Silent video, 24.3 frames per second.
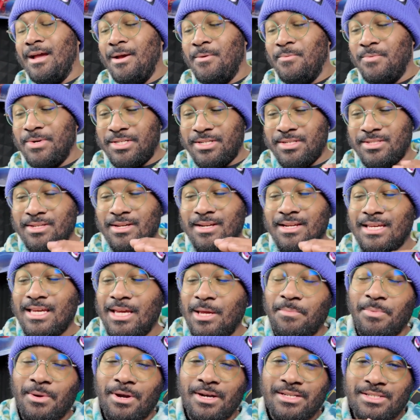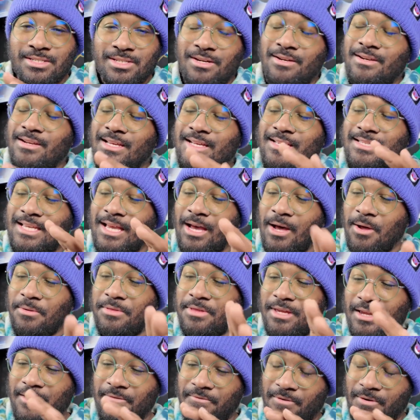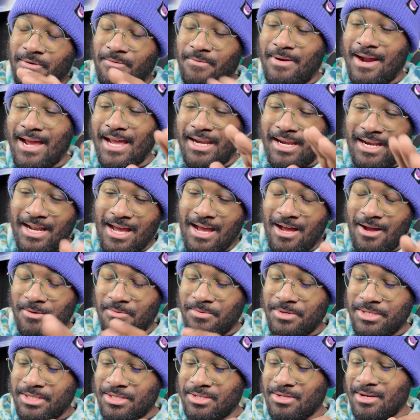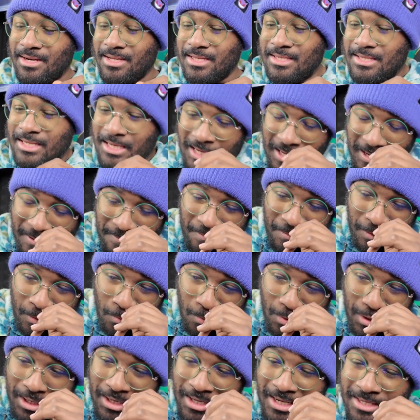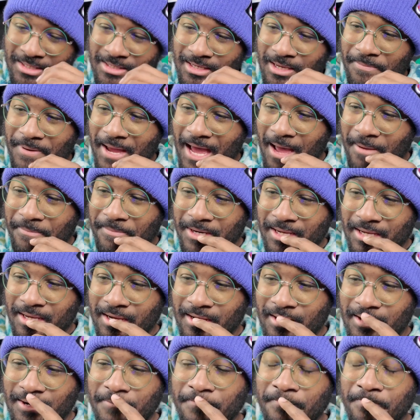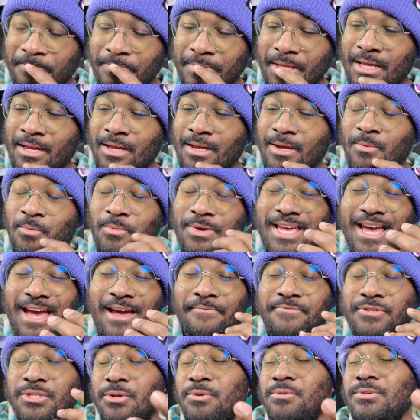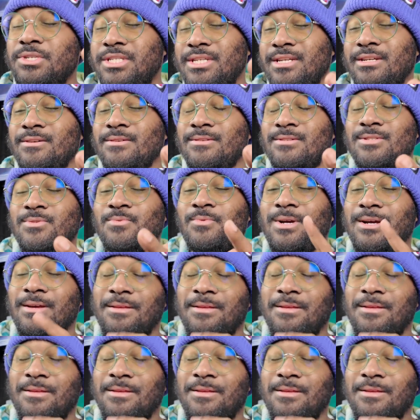And we're just going to keep our Xerneas healthy for right now. We're just going to see what ends up happening here. We have 2 shields